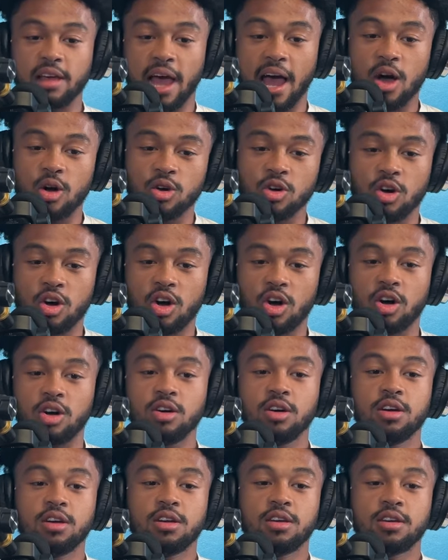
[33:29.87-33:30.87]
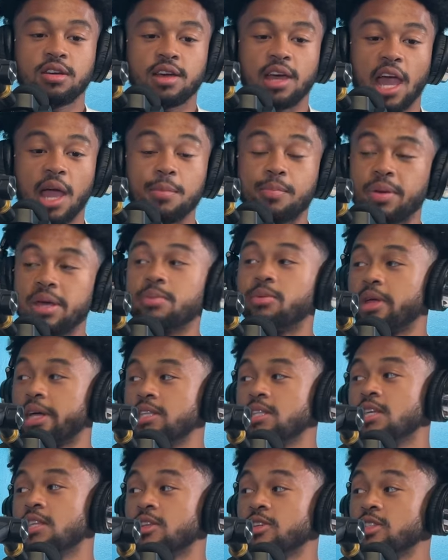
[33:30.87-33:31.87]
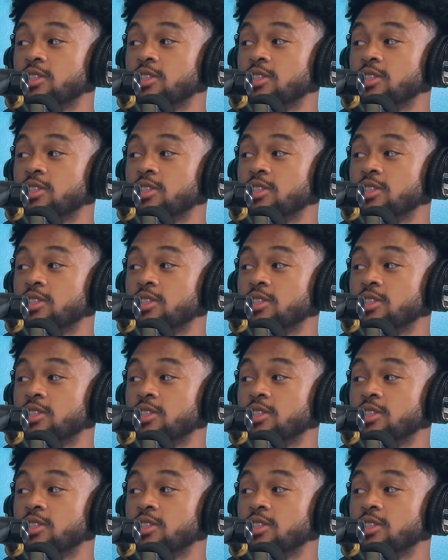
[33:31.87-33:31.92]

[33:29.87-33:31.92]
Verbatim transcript: alcohol, and people. That's it. There's